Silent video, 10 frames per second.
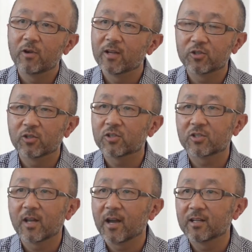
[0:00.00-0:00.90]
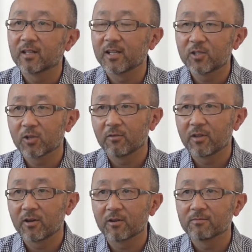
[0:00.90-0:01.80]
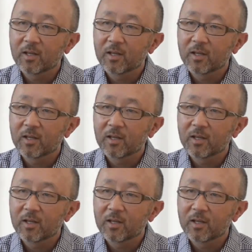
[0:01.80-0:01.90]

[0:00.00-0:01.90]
has just signed a lease over there.